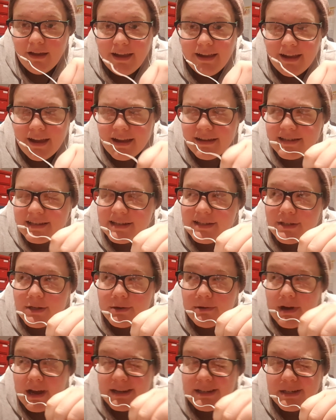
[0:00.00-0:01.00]
Hey guys,
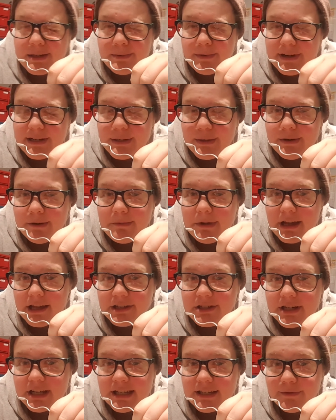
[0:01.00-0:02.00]
so I just wanted to
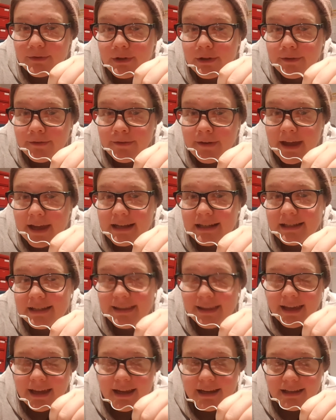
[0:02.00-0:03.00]
apologize for the fact
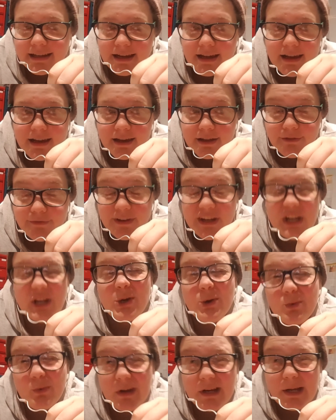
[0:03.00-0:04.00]
that the
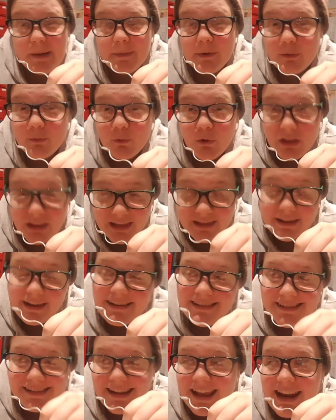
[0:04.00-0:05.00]
video went up really
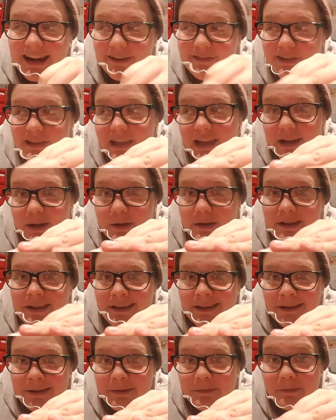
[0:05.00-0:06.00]
late, not even like
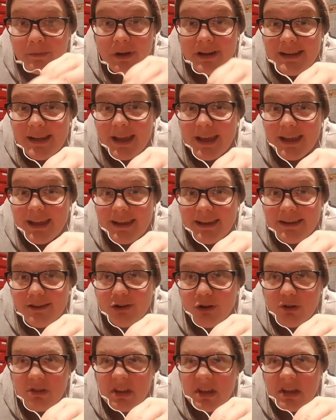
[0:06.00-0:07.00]
Monday
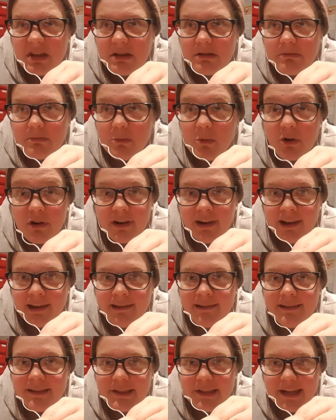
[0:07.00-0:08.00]
early
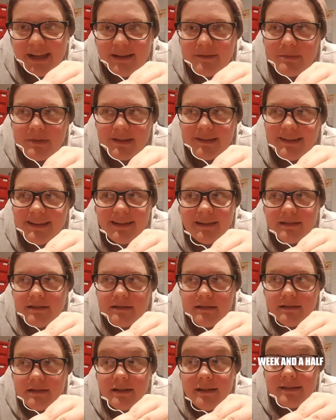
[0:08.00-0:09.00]
morning late, but like
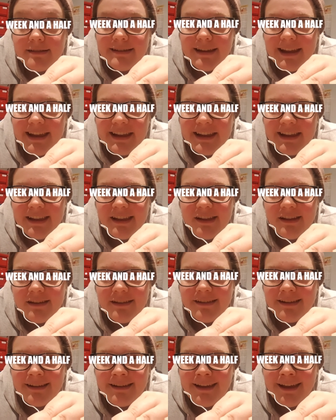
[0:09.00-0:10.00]
a day
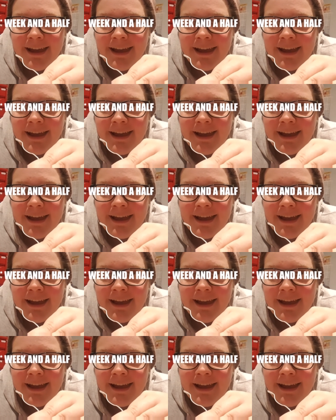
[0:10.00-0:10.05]
and a